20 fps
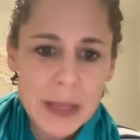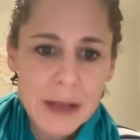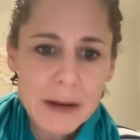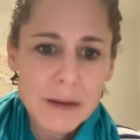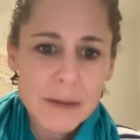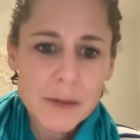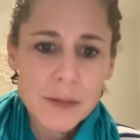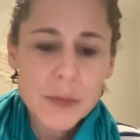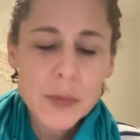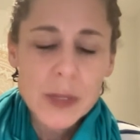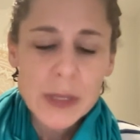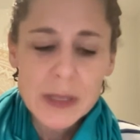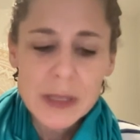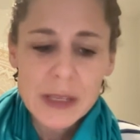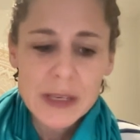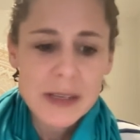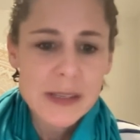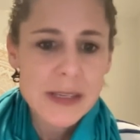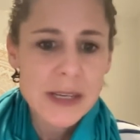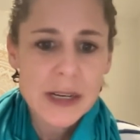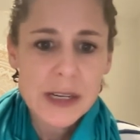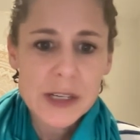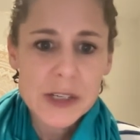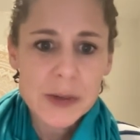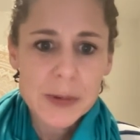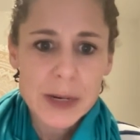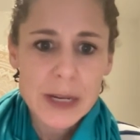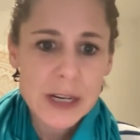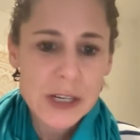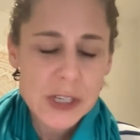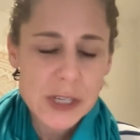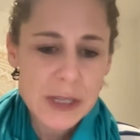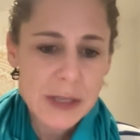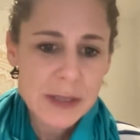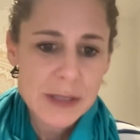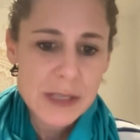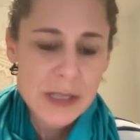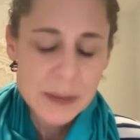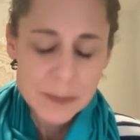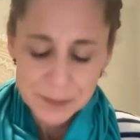in really exciting
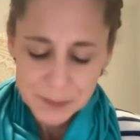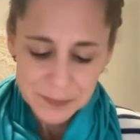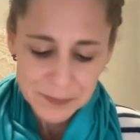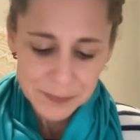directions.